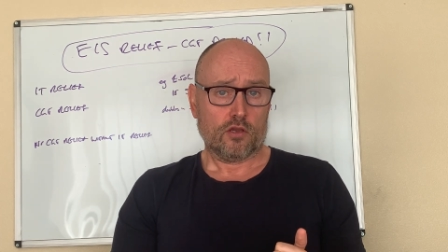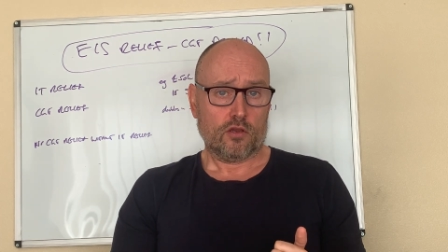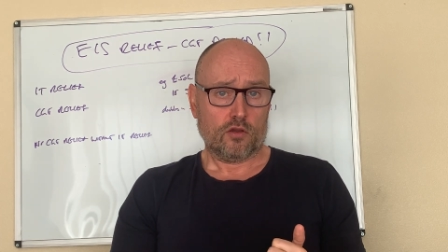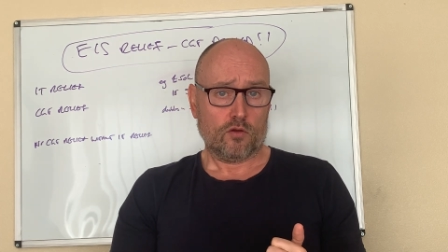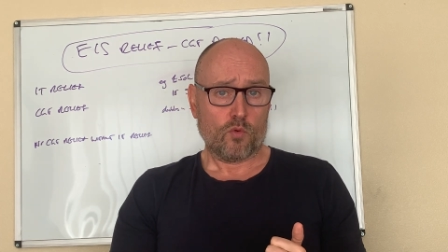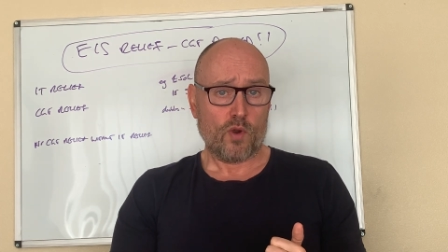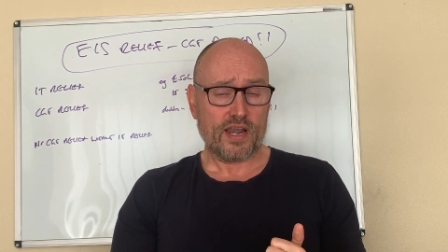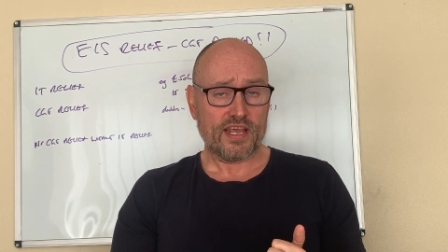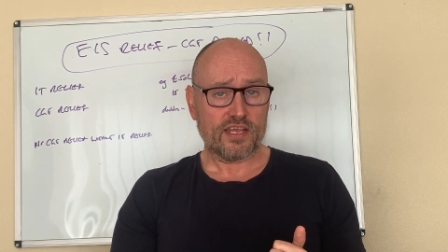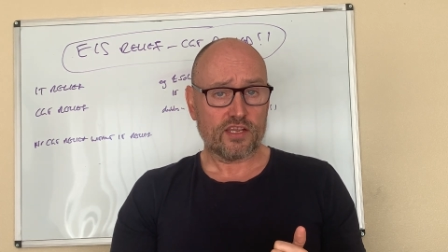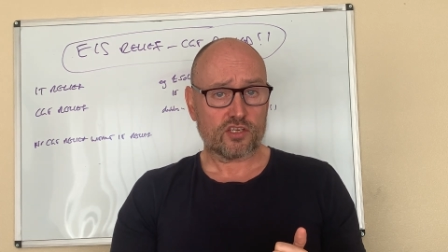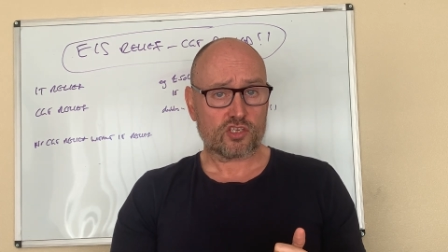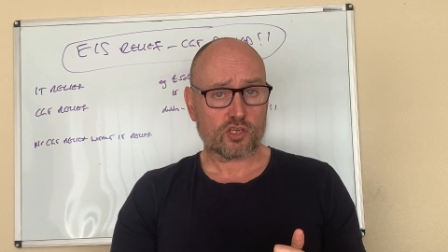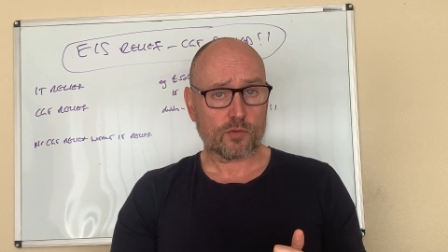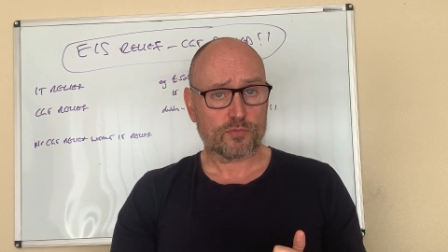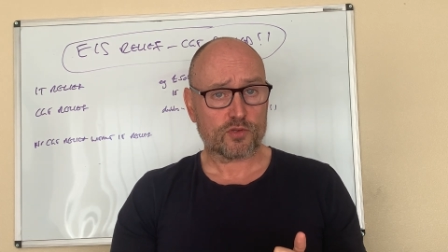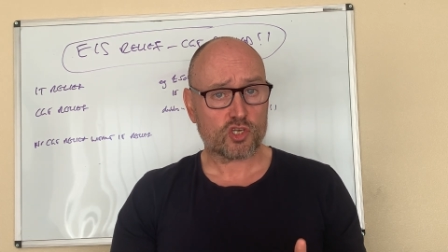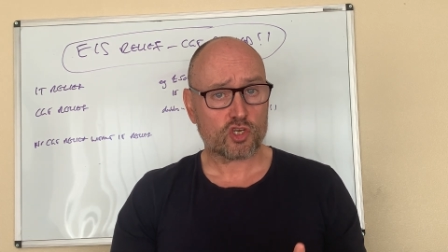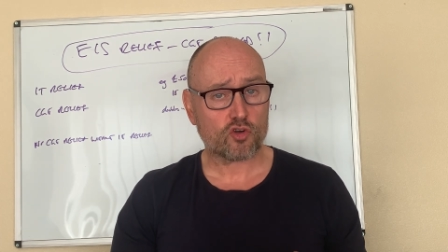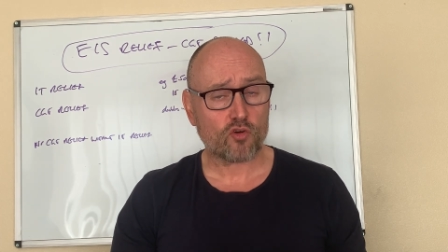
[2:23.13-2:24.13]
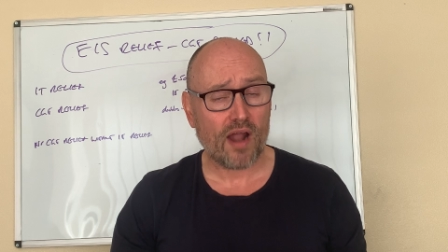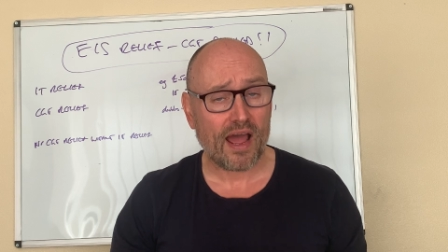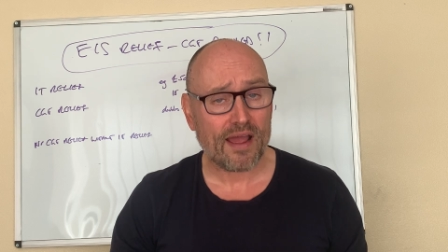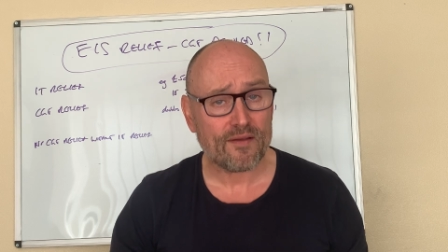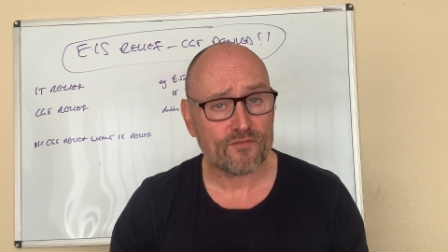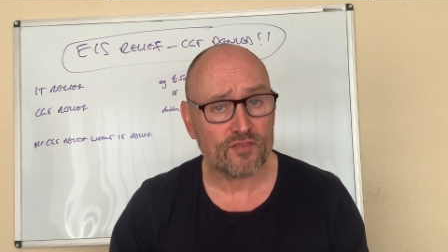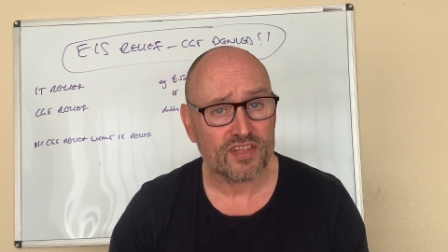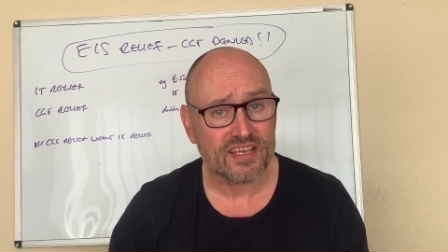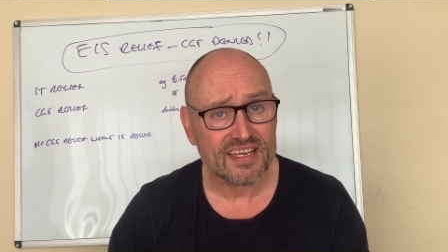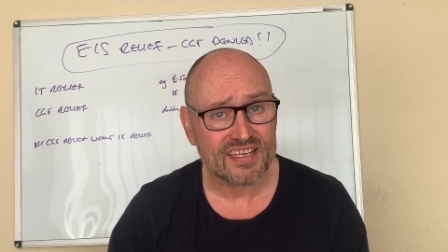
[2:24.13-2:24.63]
when he
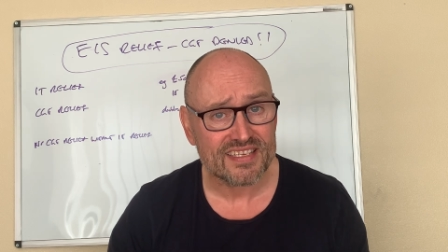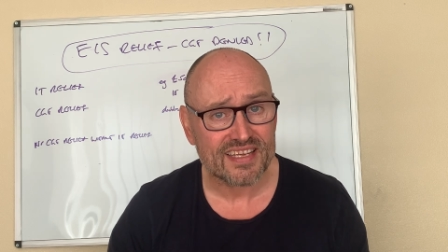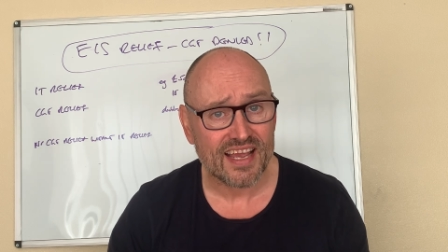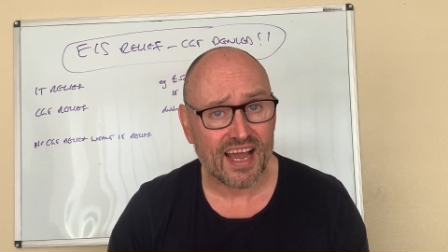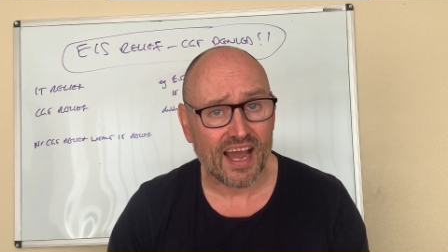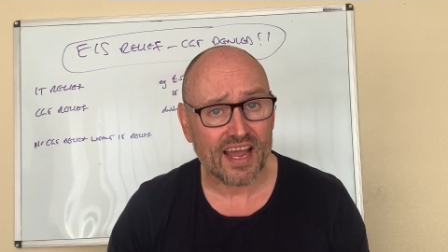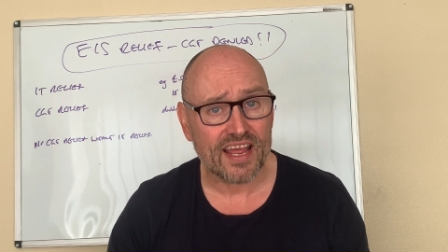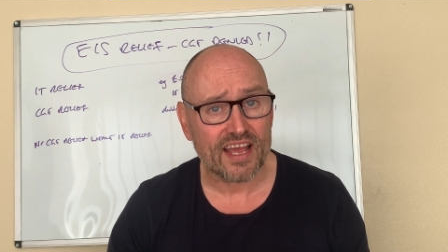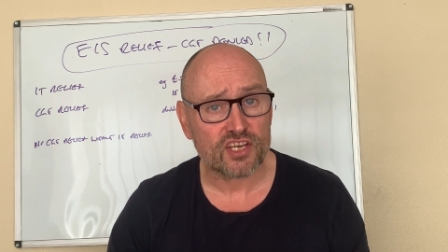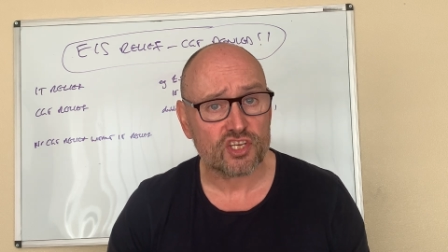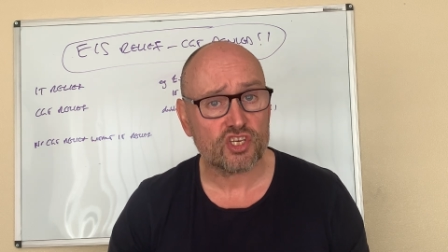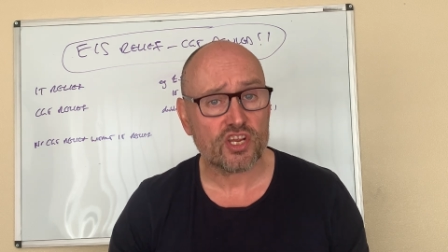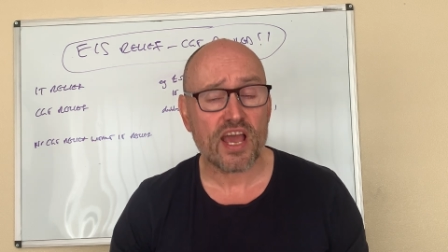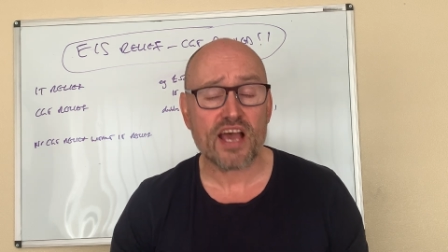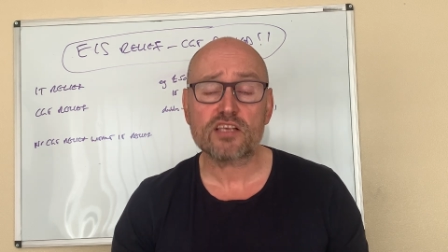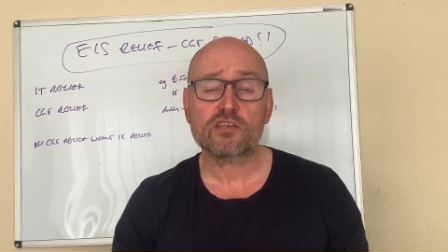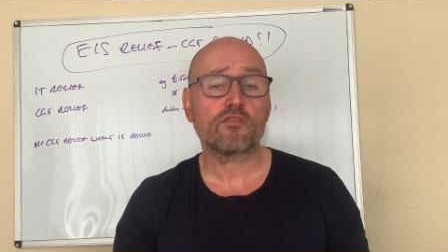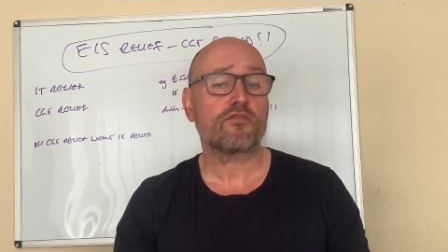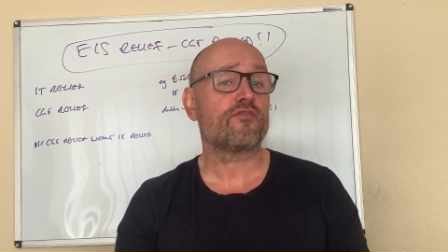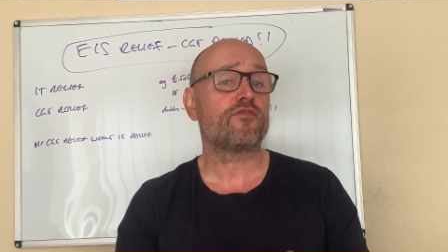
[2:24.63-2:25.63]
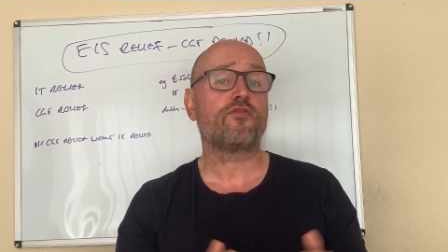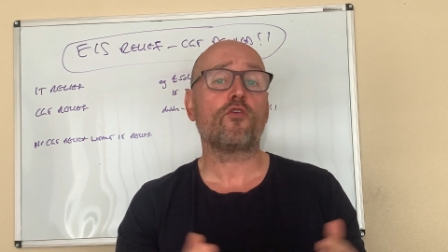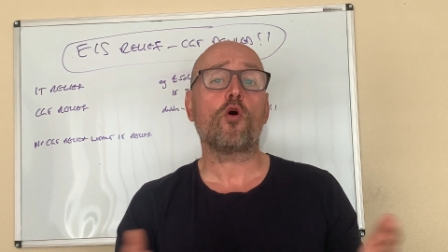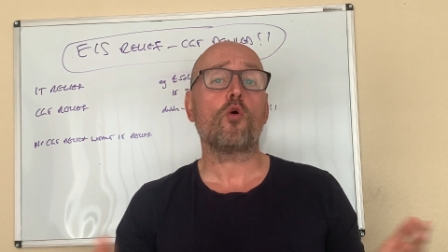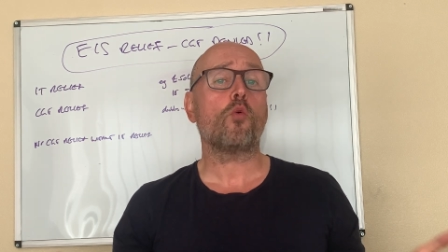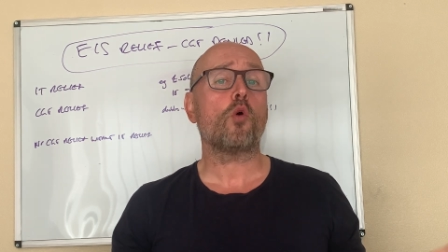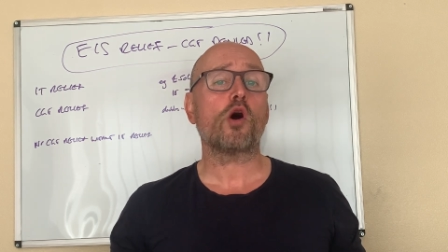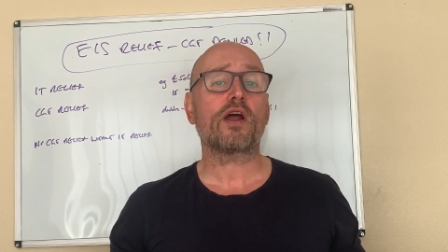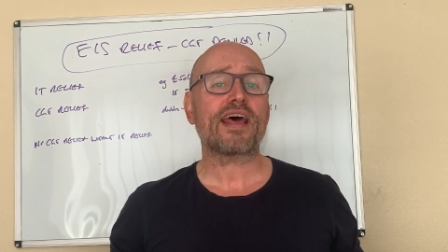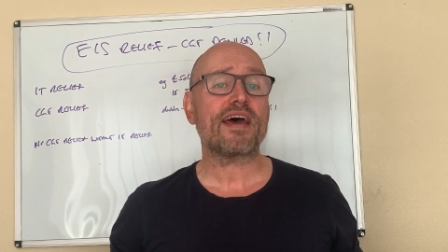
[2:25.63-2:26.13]
subscribed for these EIS shares for
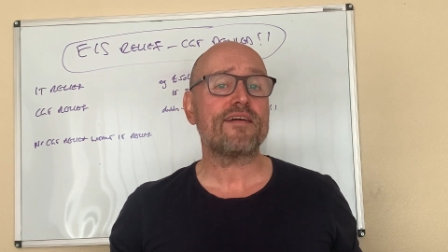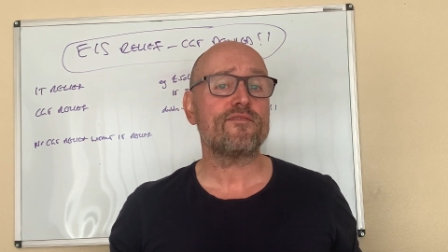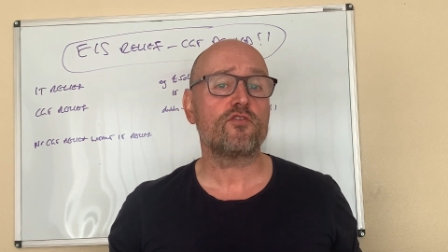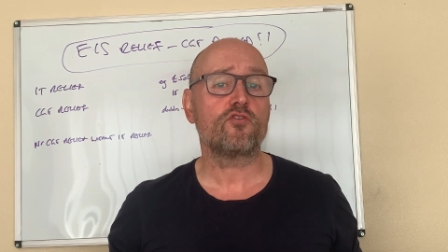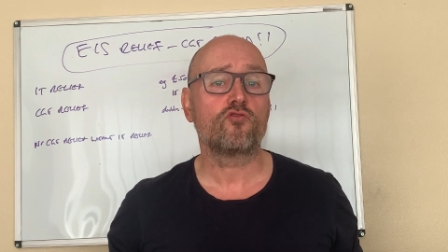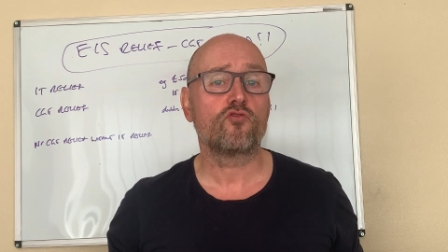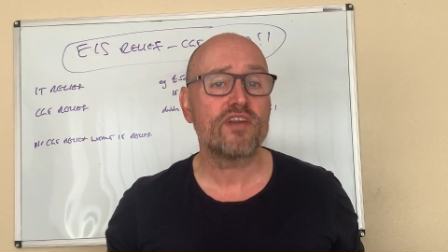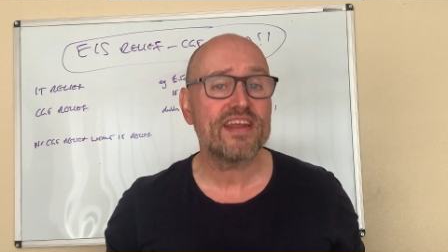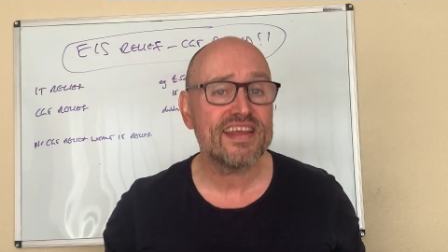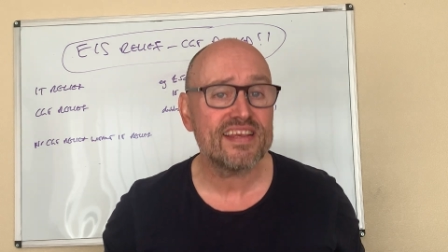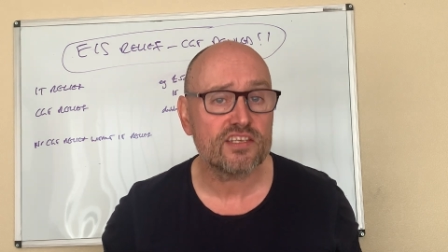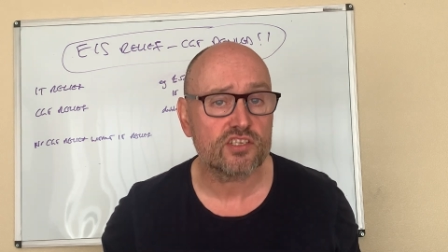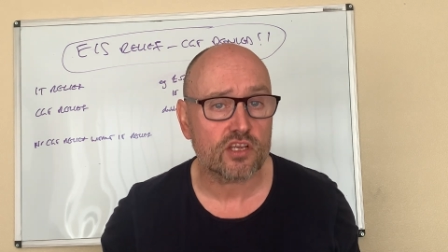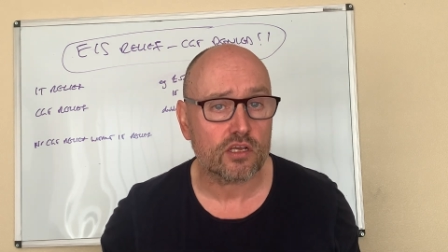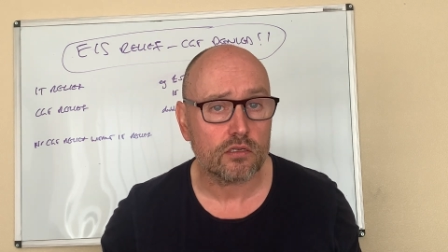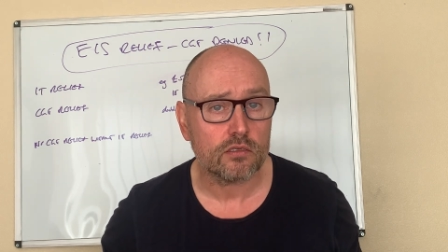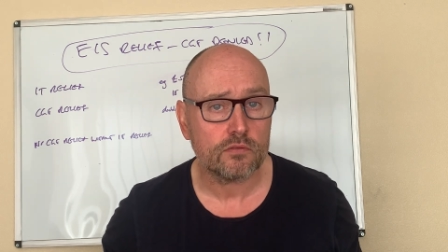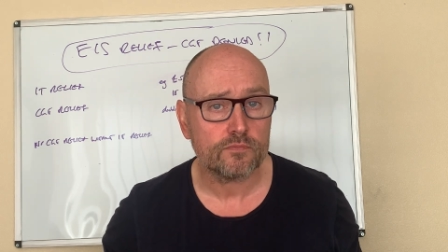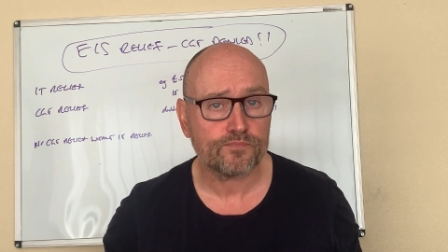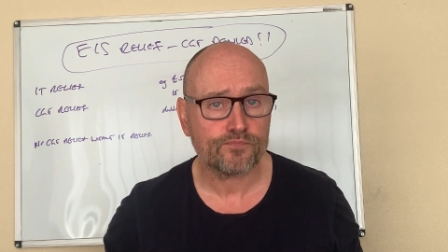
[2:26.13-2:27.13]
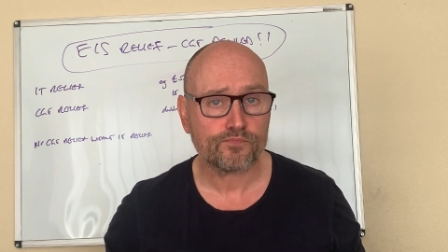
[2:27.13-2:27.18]
whatever reason.